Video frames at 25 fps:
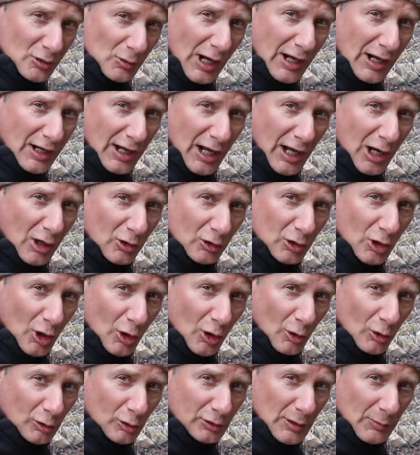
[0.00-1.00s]
right now, I'm
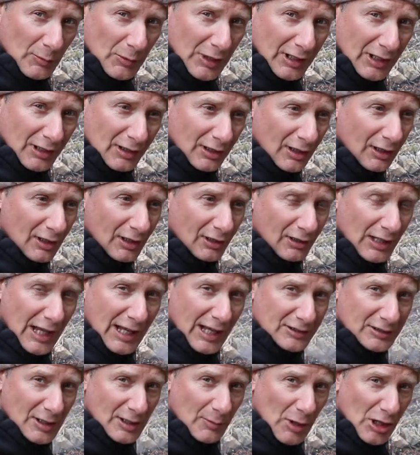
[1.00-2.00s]
cold. I mean,
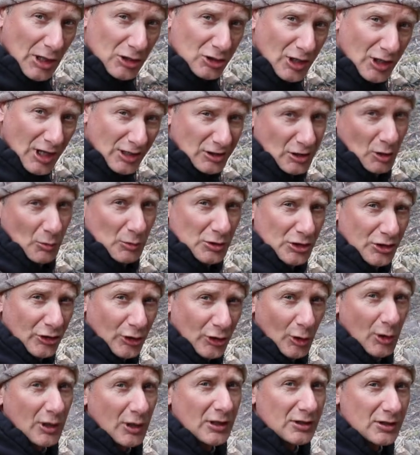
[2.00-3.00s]
last time I checked, it was
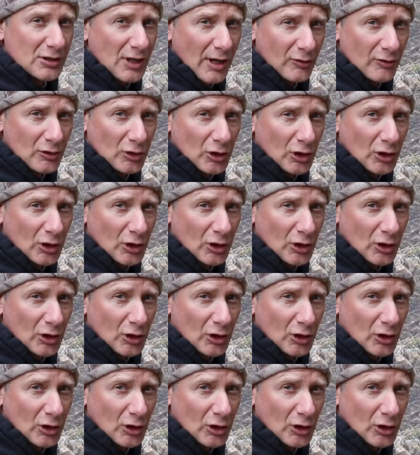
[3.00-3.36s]
37